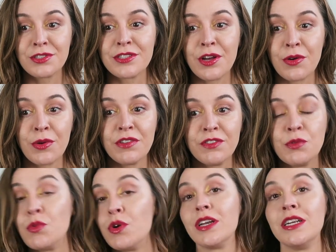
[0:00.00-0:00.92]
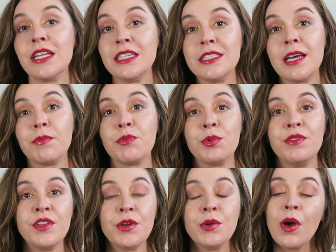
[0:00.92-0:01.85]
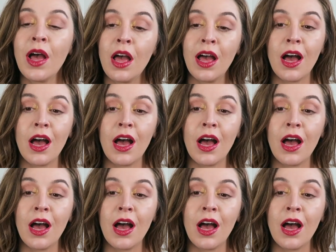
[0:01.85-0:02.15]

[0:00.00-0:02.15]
so if you want an in-depth review,